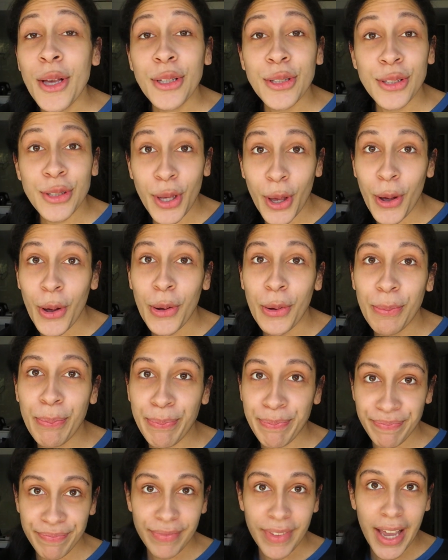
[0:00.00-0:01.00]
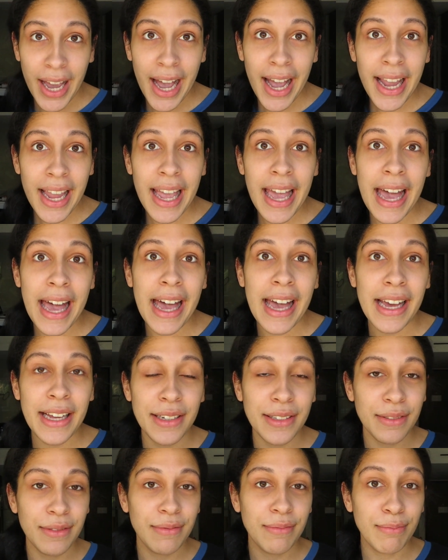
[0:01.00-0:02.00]
So I
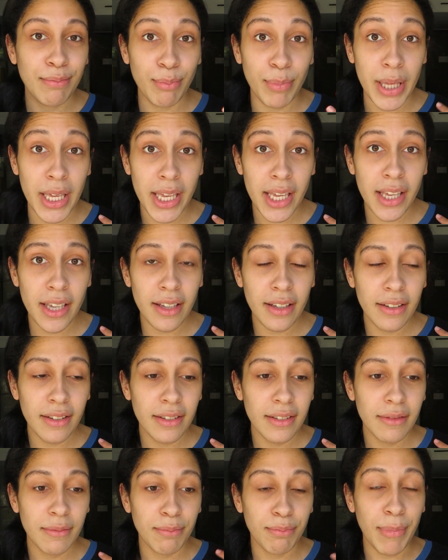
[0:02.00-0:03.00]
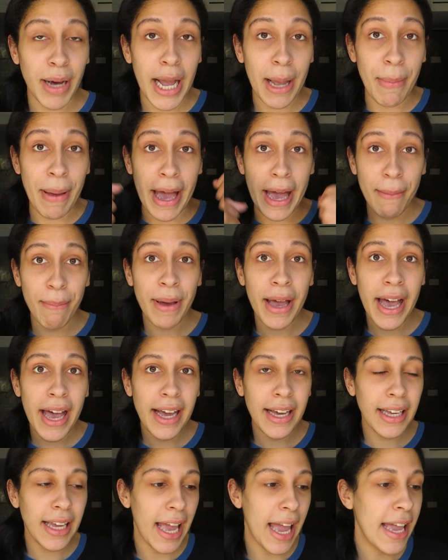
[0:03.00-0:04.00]
had my
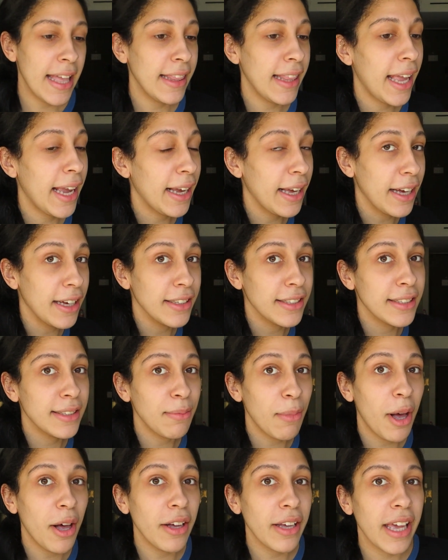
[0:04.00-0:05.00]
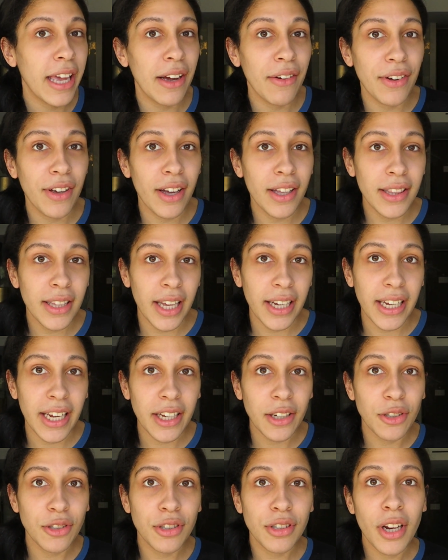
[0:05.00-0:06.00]
backpack and like a small carry-on
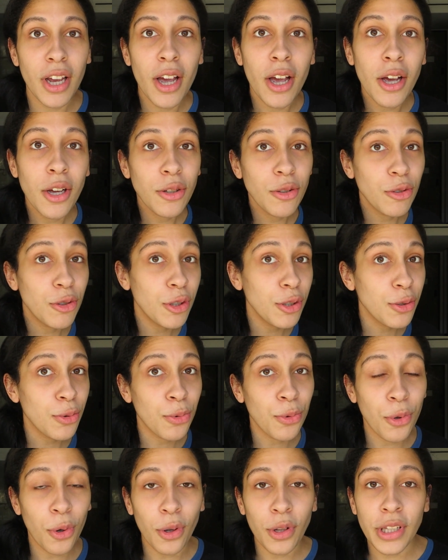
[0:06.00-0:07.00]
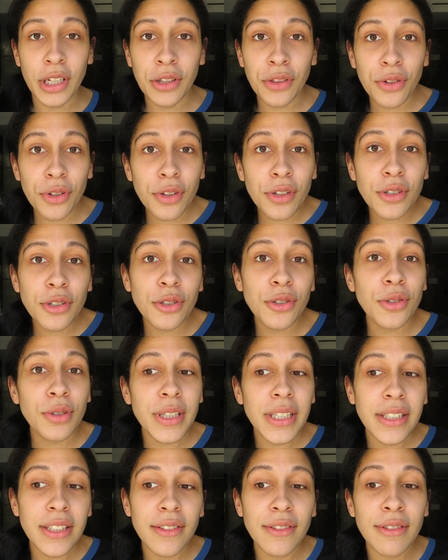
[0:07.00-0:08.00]
luggage just rolling through the
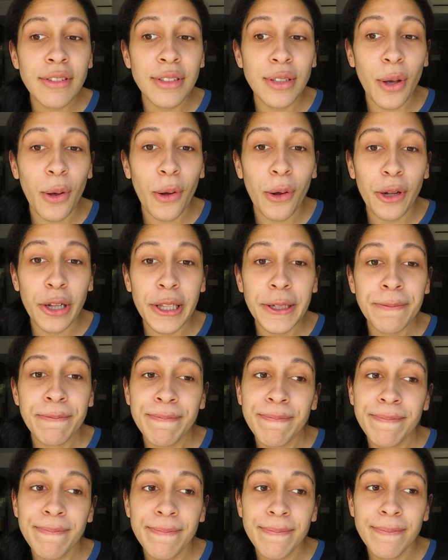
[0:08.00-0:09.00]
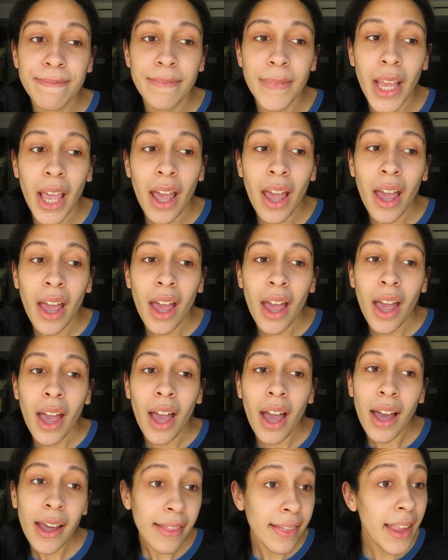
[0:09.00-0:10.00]
streets of Seoul,
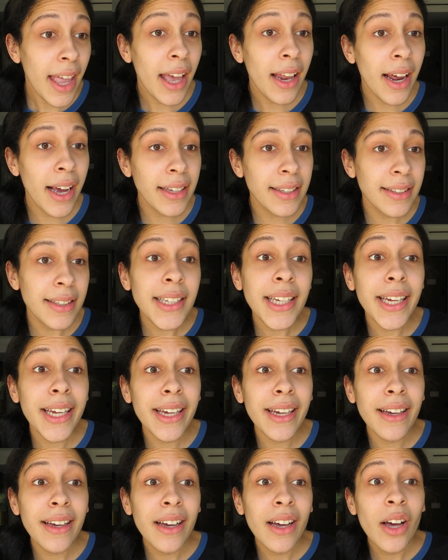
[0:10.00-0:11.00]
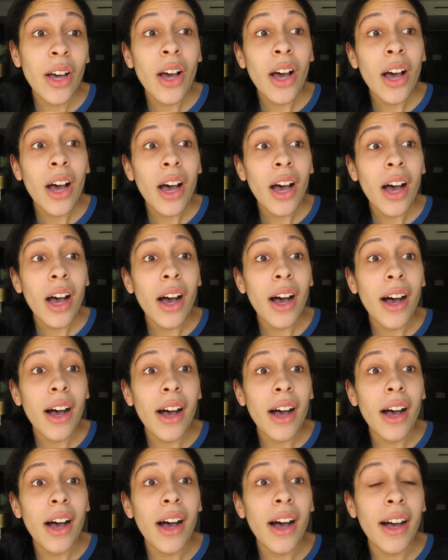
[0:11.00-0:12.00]
and then I see
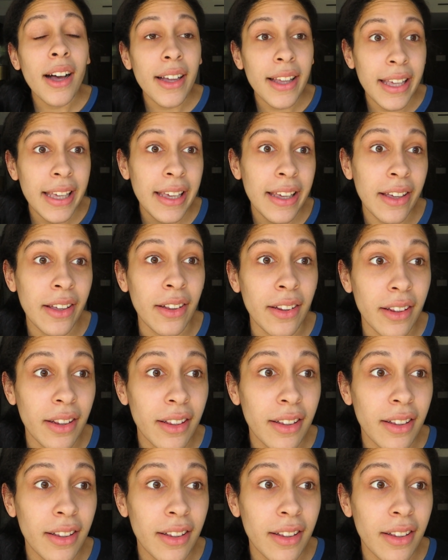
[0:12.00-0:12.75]
a hill.